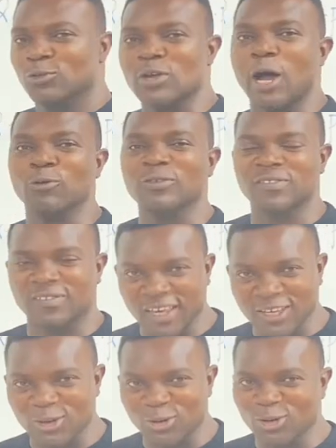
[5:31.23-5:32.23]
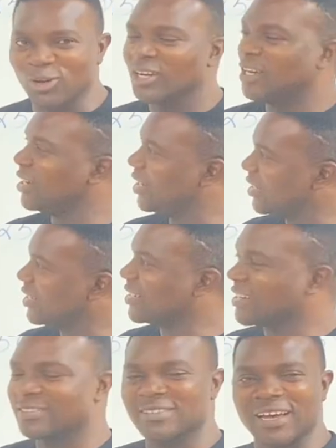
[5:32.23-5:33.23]
So I will see you in the
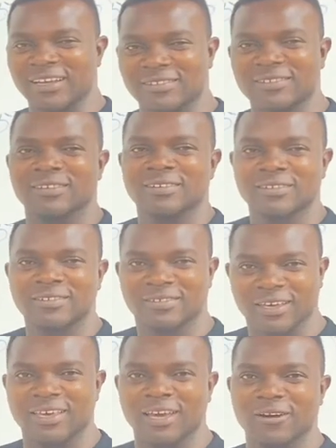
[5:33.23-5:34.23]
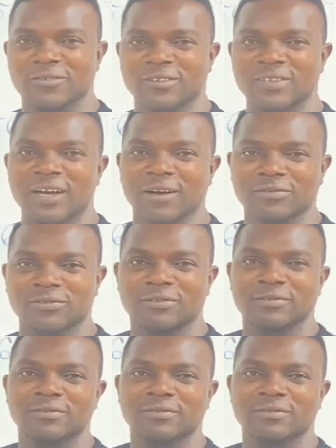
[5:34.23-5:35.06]
next class. Take care of yourselves.